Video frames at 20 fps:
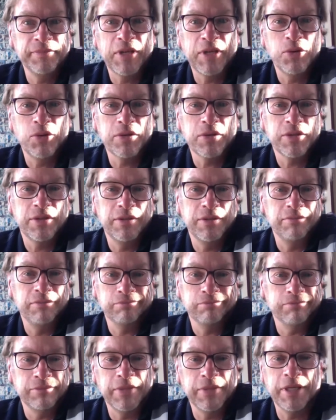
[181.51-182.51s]
Of course,
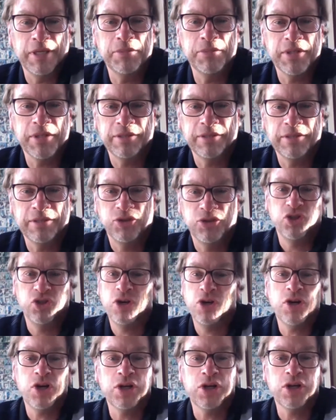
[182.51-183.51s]
I was like,
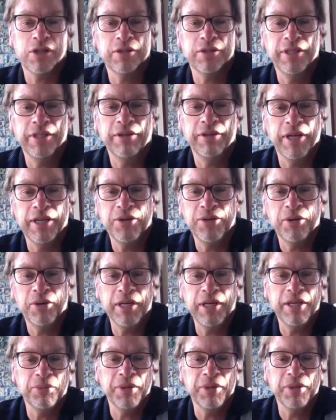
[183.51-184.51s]
sure. You know, I had no
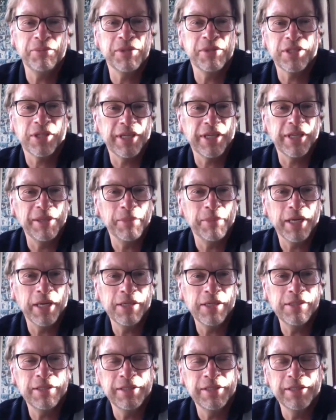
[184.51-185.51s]
idea what he was talking
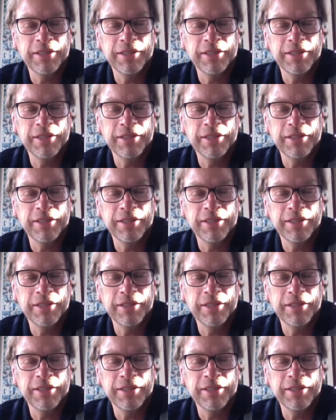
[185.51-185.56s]
about.